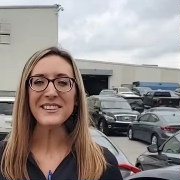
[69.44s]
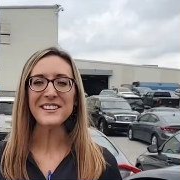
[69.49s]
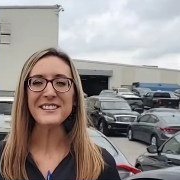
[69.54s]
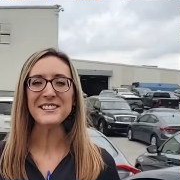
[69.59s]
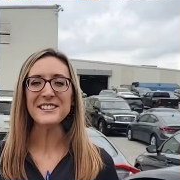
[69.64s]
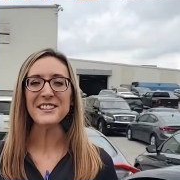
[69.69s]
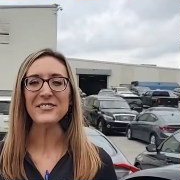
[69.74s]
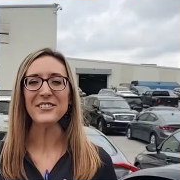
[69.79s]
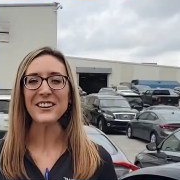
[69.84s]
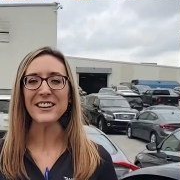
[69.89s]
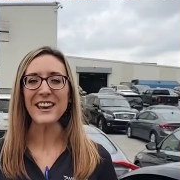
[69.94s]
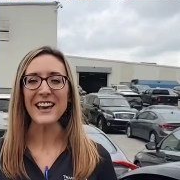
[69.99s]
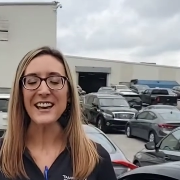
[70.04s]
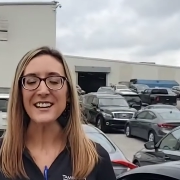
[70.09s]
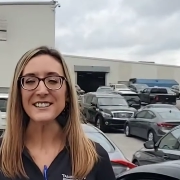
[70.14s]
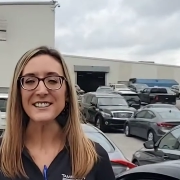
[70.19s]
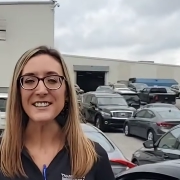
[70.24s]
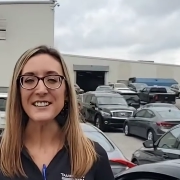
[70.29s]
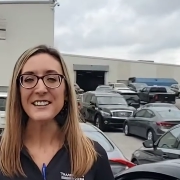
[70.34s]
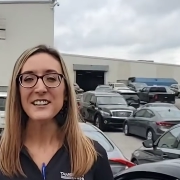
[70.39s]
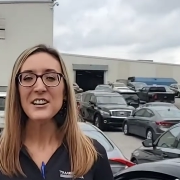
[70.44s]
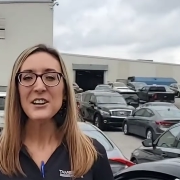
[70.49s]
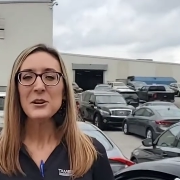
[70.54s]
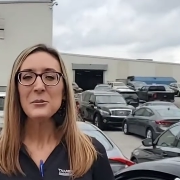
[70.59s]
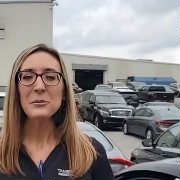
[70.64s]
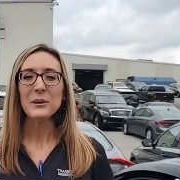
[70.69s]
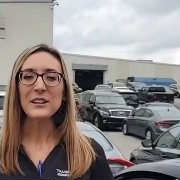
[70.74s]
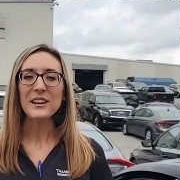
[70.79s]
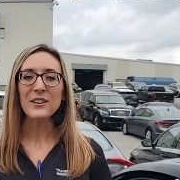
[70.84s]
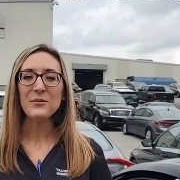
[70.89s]
this Civic has it.
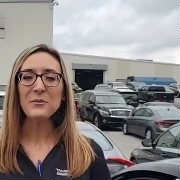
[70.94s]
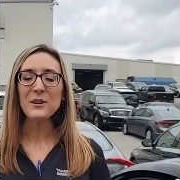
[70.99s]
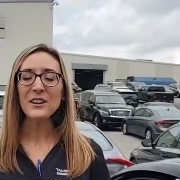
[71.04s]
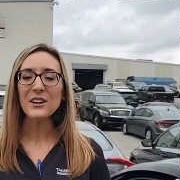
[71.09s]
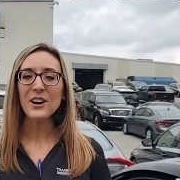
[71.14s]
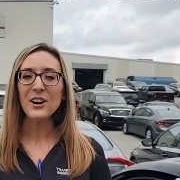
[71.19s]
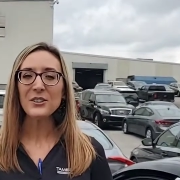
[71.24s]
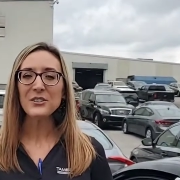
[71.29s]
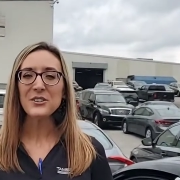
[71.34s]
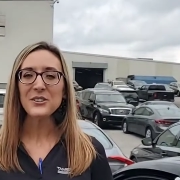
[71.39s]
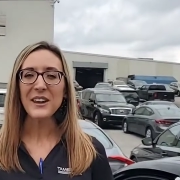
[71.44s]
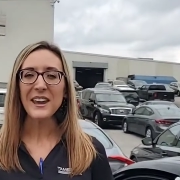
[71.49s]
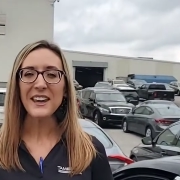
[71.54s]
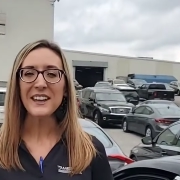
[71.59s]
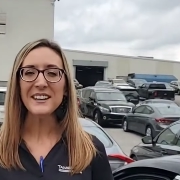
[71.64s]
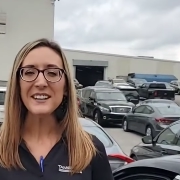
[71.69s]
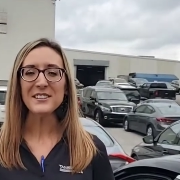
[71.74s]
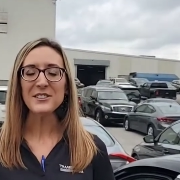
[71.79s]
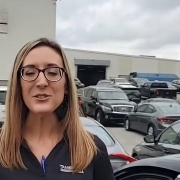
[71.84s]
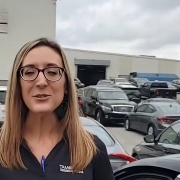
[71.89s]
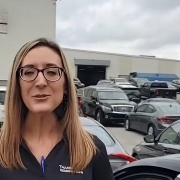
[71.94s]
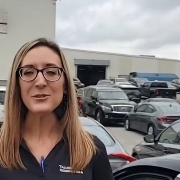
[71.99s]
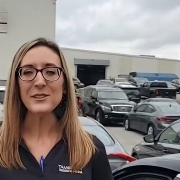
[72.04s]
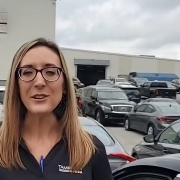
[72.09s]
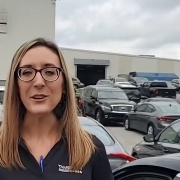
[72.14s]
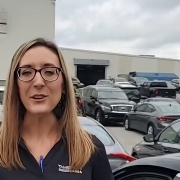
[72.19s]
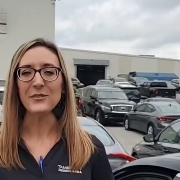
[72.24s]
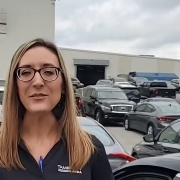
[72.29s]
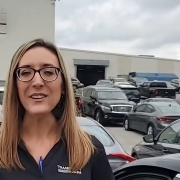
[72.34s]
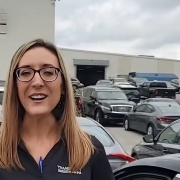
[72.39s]
But give me a call you can at
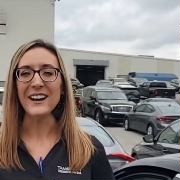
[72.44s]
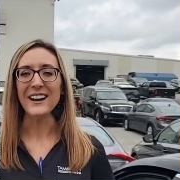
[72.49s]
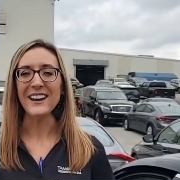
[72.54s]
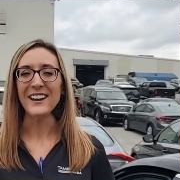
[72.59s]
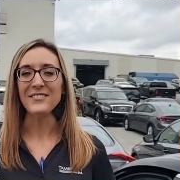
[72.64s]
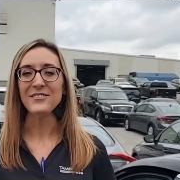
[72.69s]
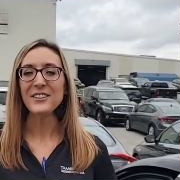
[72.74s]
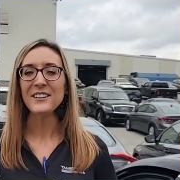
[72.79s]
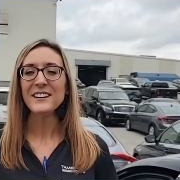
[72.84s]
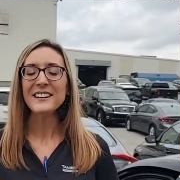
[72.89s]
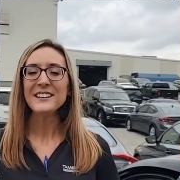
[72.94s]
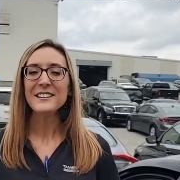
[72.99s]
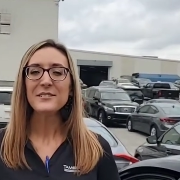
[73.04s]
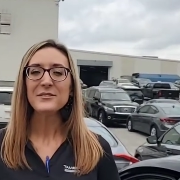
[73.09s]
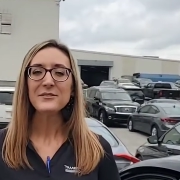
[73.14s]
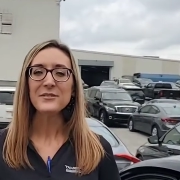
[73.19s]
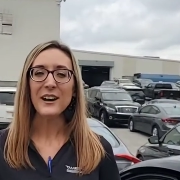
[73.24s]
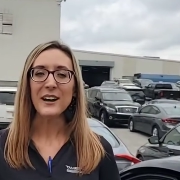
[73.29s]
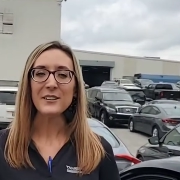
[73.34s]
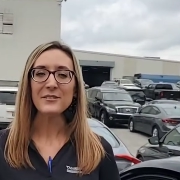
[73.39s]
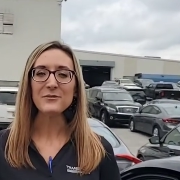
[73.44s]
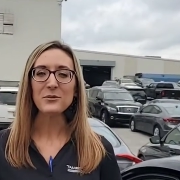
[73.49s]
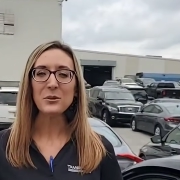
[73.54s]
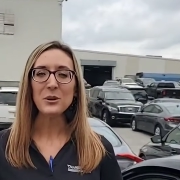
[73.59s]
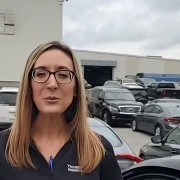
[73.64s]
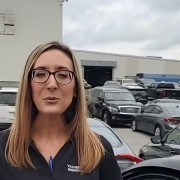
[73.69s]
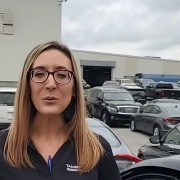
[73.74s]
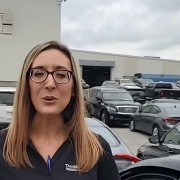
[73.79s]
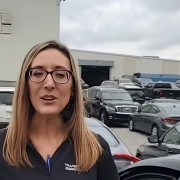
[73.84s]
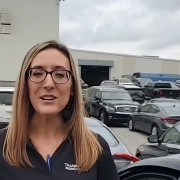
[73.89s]

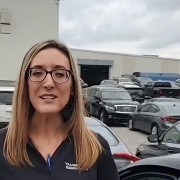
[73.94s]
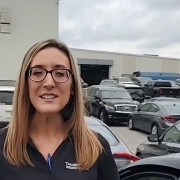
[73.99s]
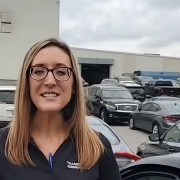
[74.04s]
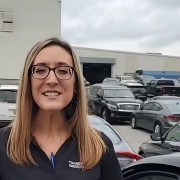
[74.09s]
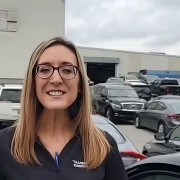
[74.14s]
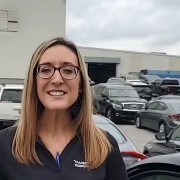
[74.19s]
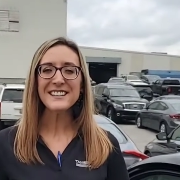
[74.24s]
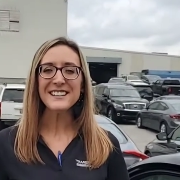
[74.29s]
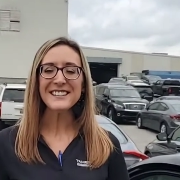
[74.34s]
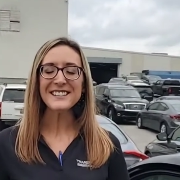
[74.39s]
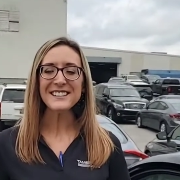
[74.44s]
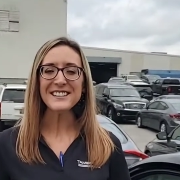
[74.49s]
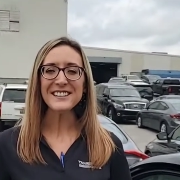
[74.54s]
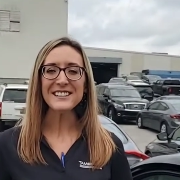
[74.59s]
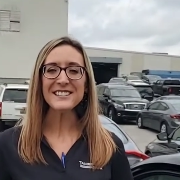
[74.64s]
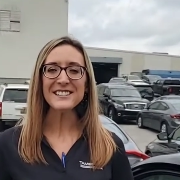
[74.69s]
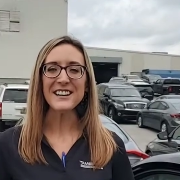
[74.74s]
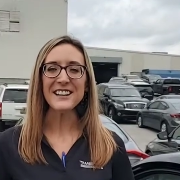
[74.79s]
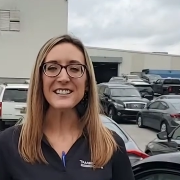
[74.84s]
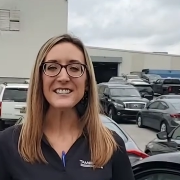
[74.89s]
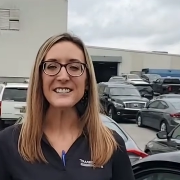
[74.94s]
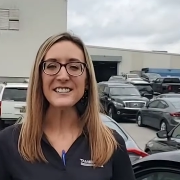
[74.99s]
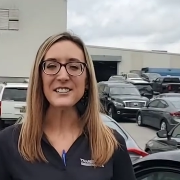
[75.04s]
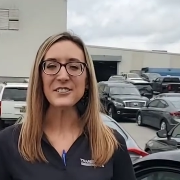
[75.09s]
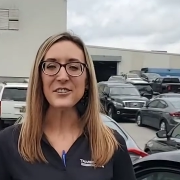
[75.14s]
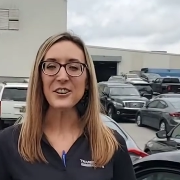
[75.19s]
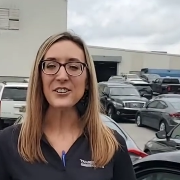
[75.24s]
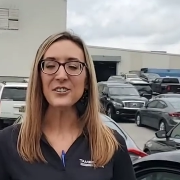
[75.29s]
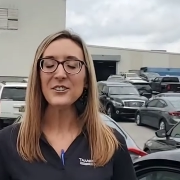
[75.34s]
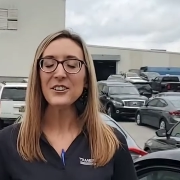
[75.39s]

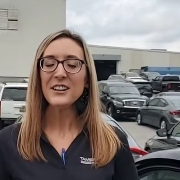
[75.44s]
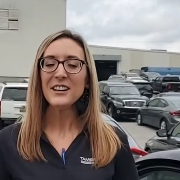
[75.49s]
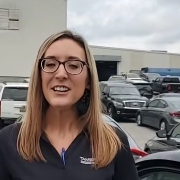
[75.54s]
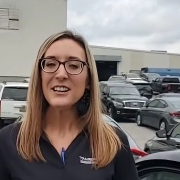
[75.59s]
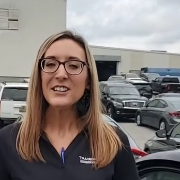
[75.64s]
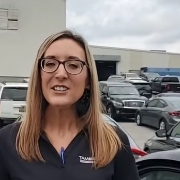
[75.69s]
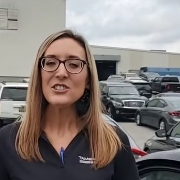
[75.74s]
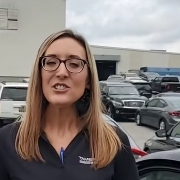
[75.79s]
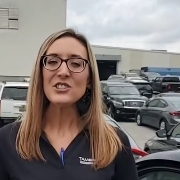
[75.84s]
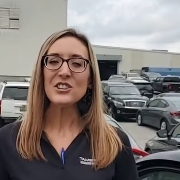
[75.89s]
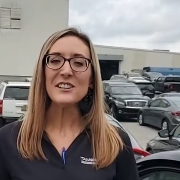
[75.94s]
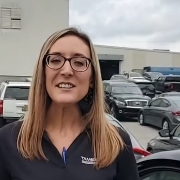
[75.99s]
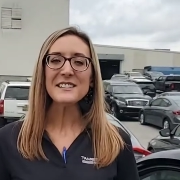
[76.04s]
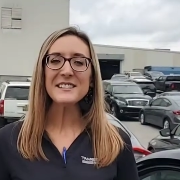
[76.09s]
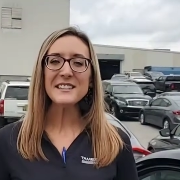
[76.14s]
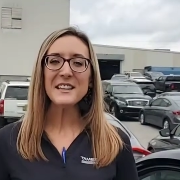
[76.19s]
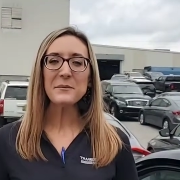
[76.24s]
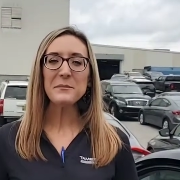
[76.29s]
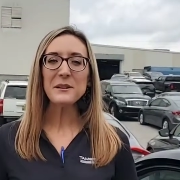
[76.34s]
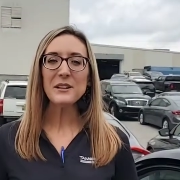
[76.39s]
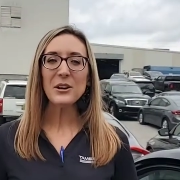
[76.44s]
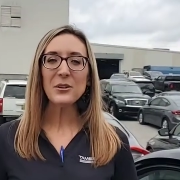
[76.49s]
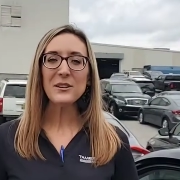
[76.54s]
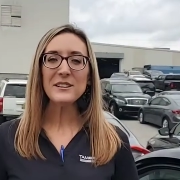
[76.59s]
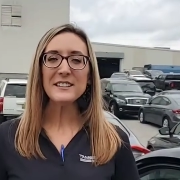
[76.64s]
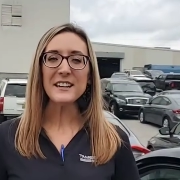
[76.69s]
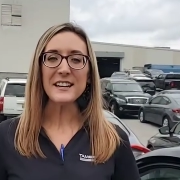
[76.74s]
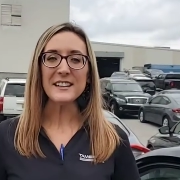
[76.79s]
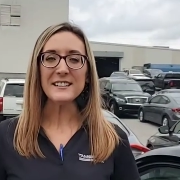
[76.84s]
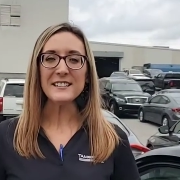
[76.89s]
205-541-6690. Just let me know
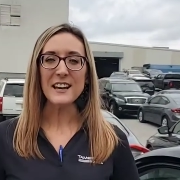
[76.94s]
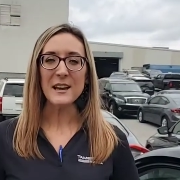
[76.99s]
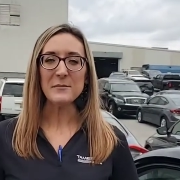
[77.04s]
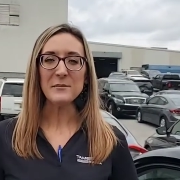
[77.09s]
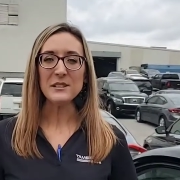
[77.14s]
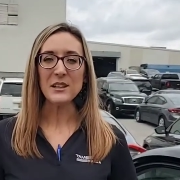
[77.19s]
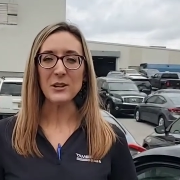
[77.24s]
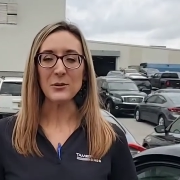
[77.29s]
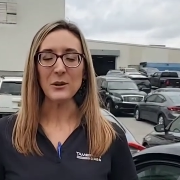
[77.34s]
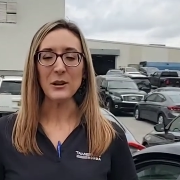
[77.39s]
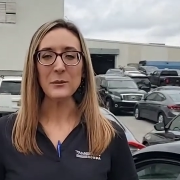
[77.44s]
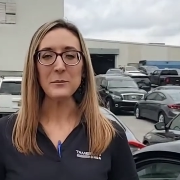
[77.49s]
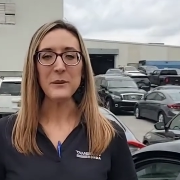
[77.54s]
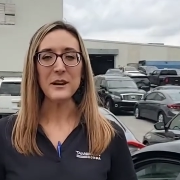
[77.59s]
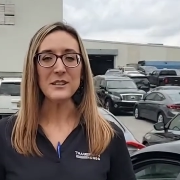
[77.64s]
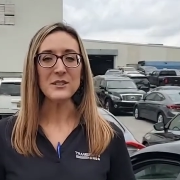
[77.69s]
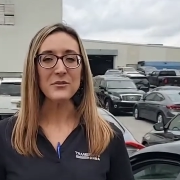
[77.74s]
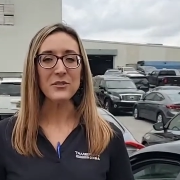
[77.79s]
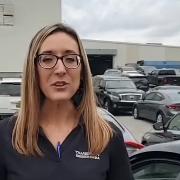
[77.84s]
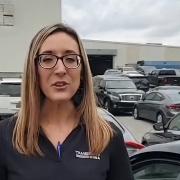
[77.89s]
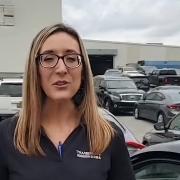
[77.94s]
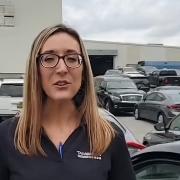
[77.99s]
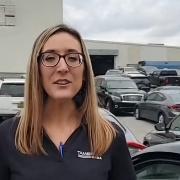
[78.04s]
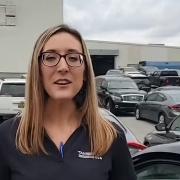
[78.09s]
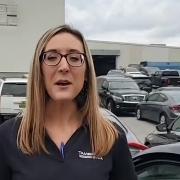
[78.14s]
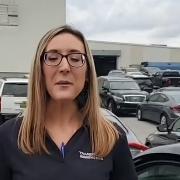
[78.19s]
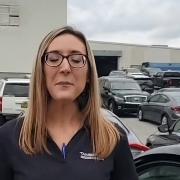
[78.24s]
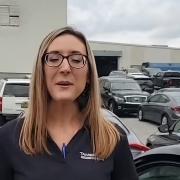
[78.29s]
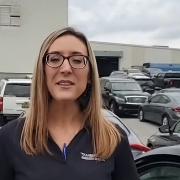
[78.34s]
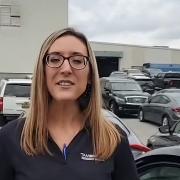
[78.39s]
what day and time is going to work best for you to
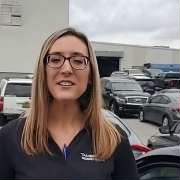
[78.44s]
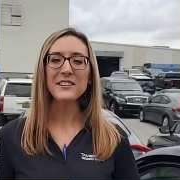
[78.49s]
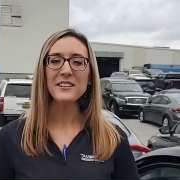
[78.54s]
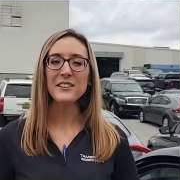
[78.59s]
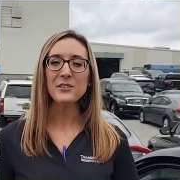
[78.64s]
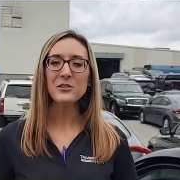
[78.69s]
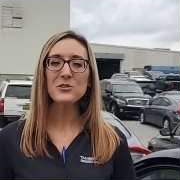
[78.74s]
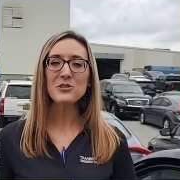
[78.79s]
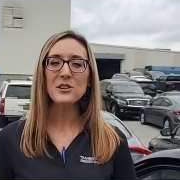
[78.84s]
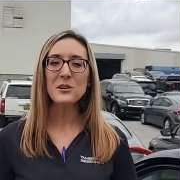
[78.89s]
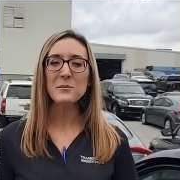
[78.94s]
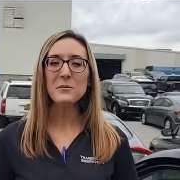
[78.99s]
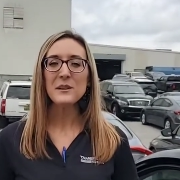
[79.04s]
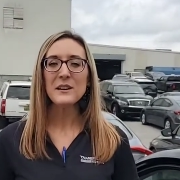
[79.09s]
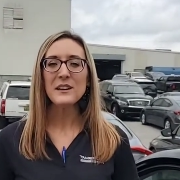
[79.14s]
come by the dealership